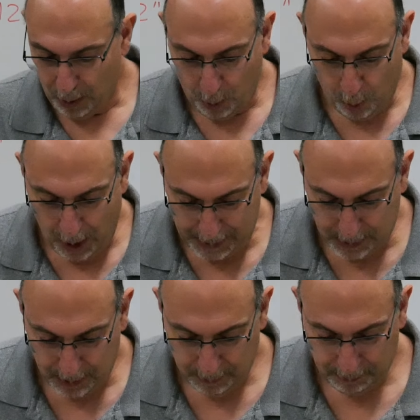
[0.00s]

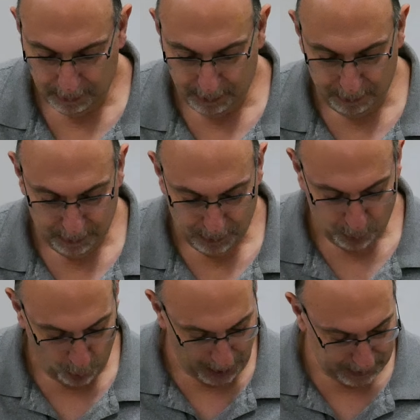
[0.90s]
What
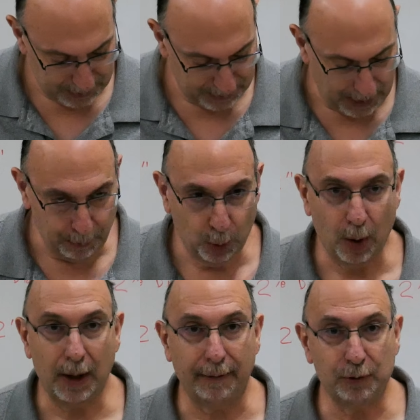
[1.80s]

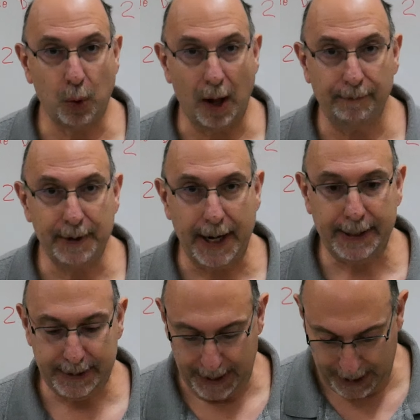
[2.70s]
sub-rule of 12,
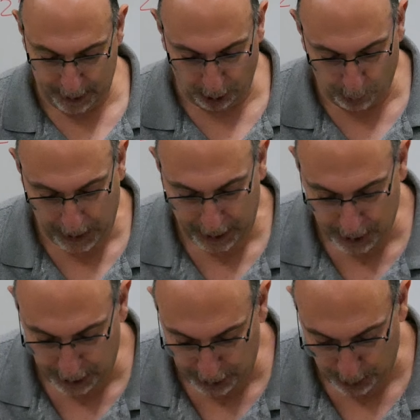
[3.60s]
9, 10 are we
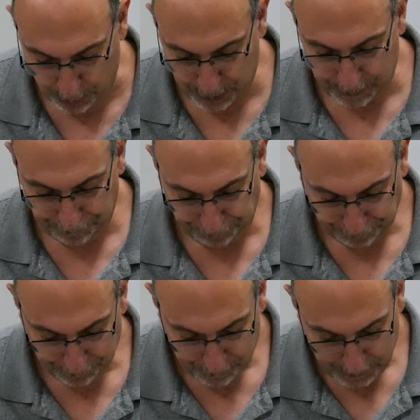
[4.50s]
going to use?
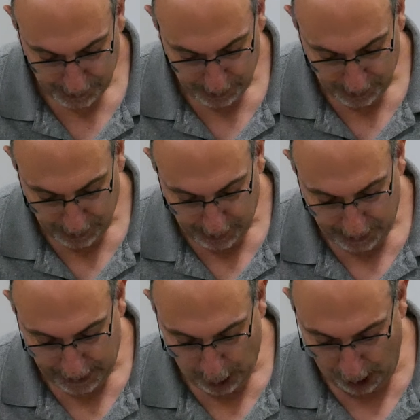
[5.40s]

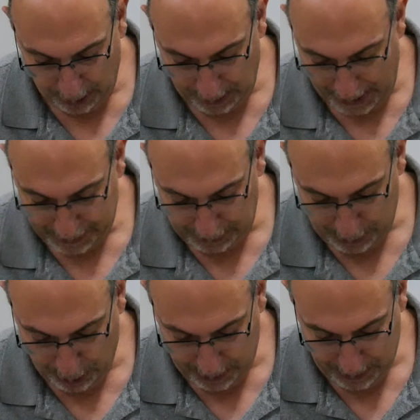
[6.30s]
In all
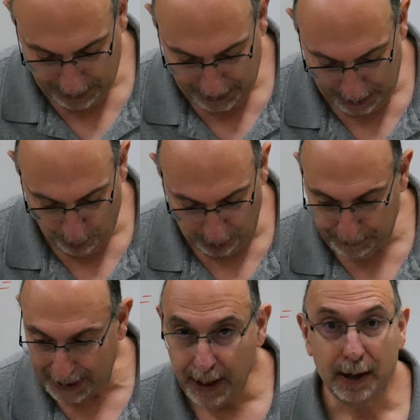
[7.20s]
likelihood, it will
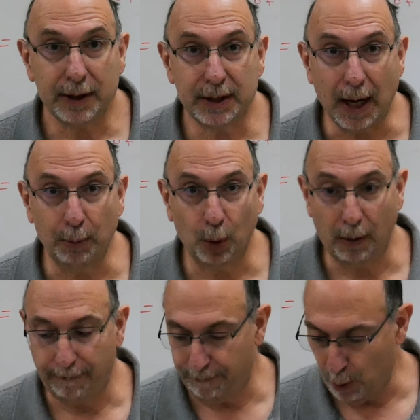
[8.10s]
be
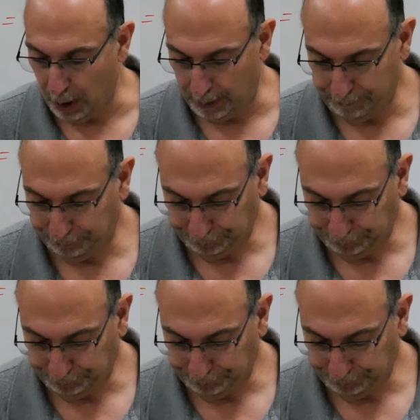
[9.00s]
sub-rule 4.